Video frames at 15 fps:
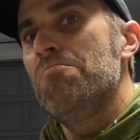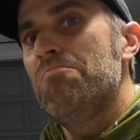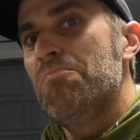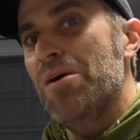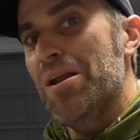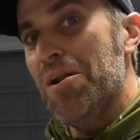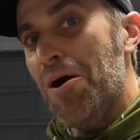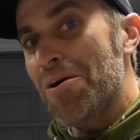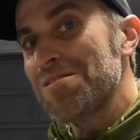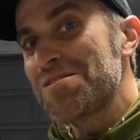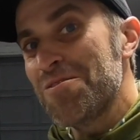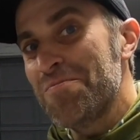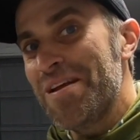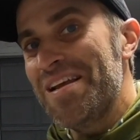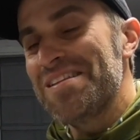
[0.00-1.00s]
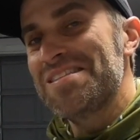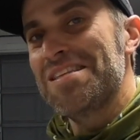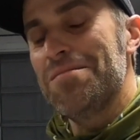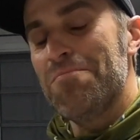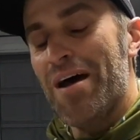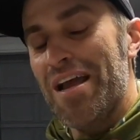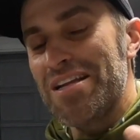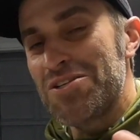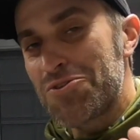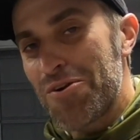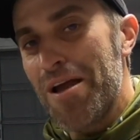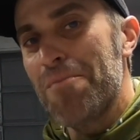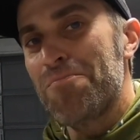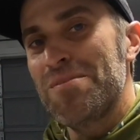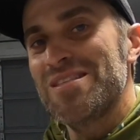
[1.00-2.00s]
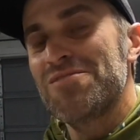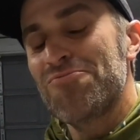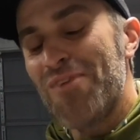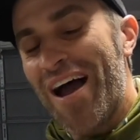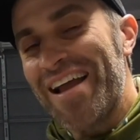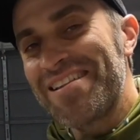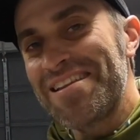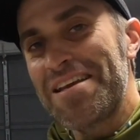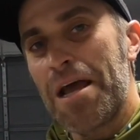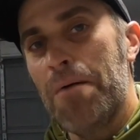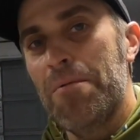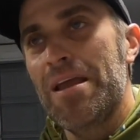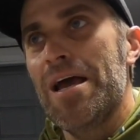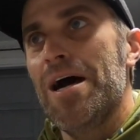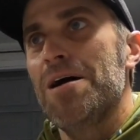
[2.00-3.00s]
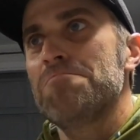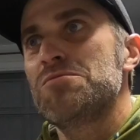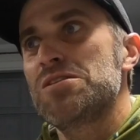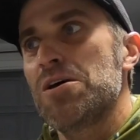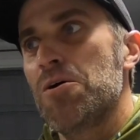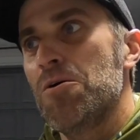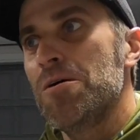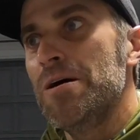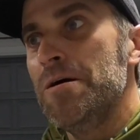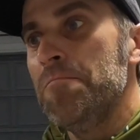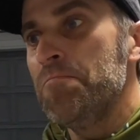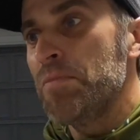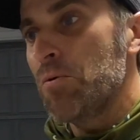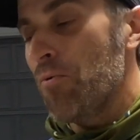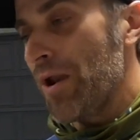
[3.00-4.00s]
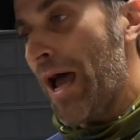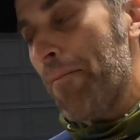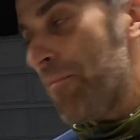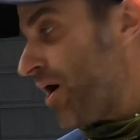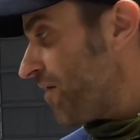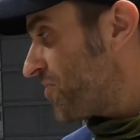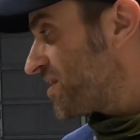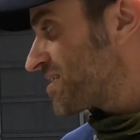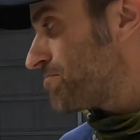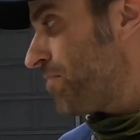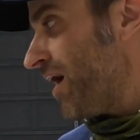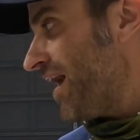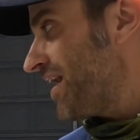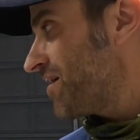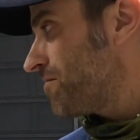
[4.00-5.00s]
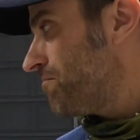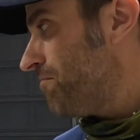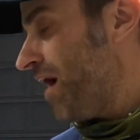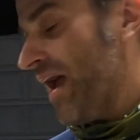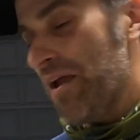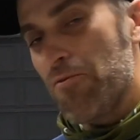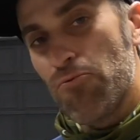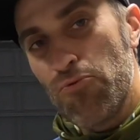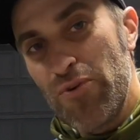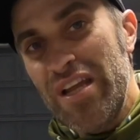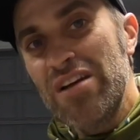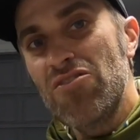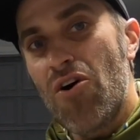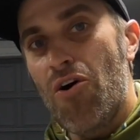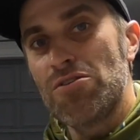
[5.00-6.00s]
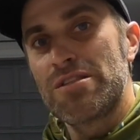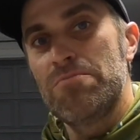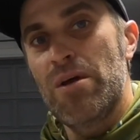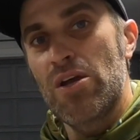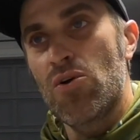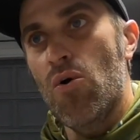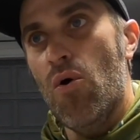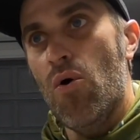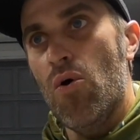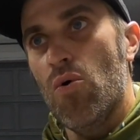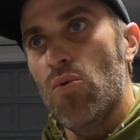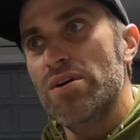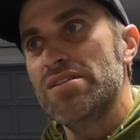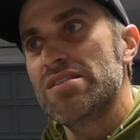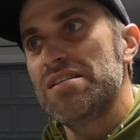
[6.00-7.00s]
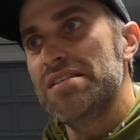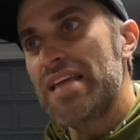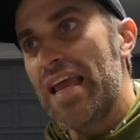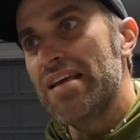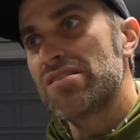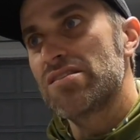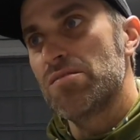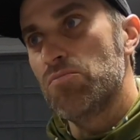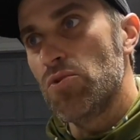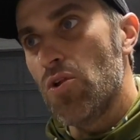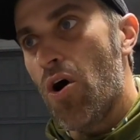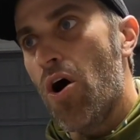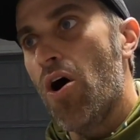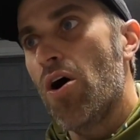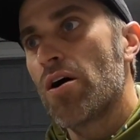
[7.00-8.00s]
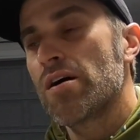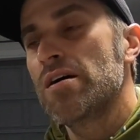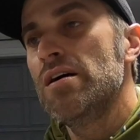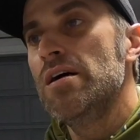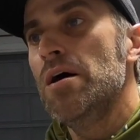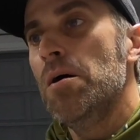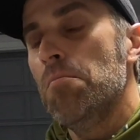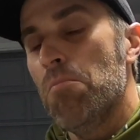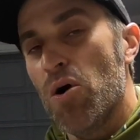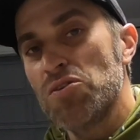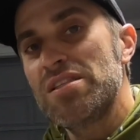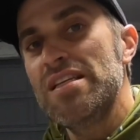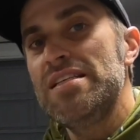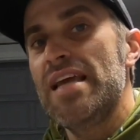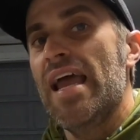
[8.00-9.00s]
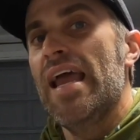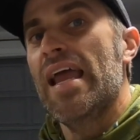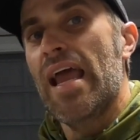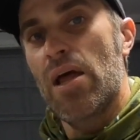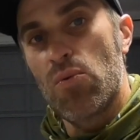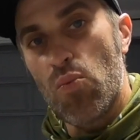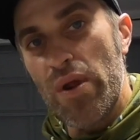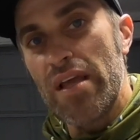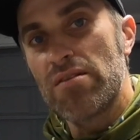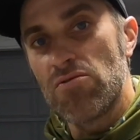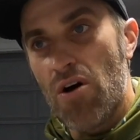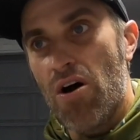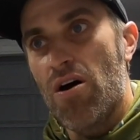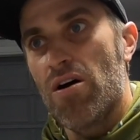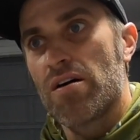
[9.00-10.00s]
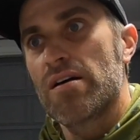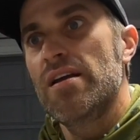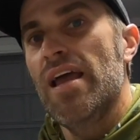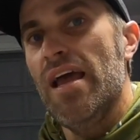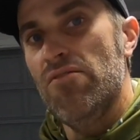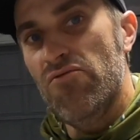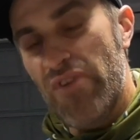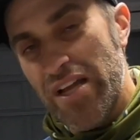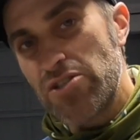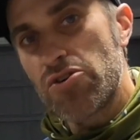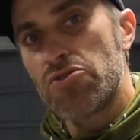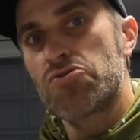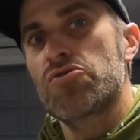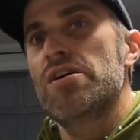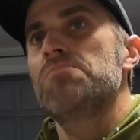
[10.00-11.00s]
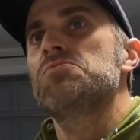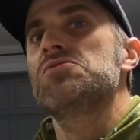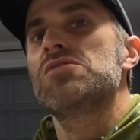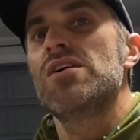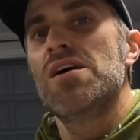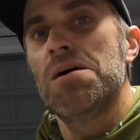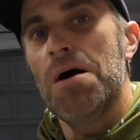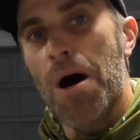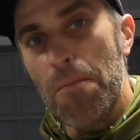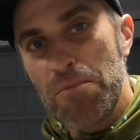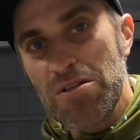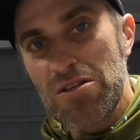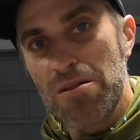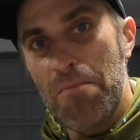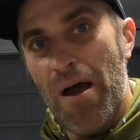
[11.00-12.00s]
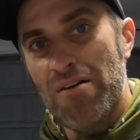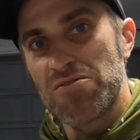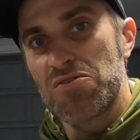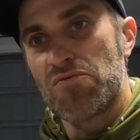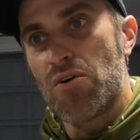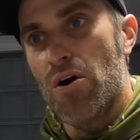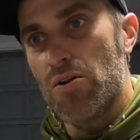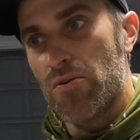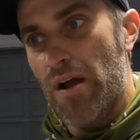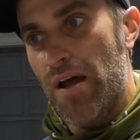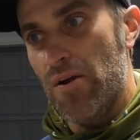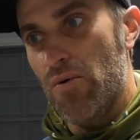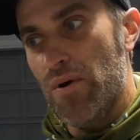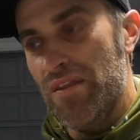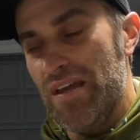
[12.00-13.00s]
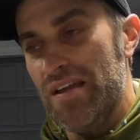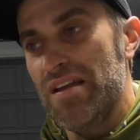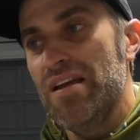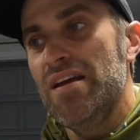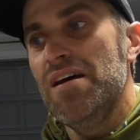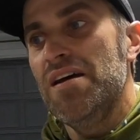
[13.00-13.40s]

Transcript: but it also means that my trip is finally coming up. So when I bought this bike, my real ultimate goal was to take some long, multi-day and week-long adventure trips up into the mountains of Colorado with it,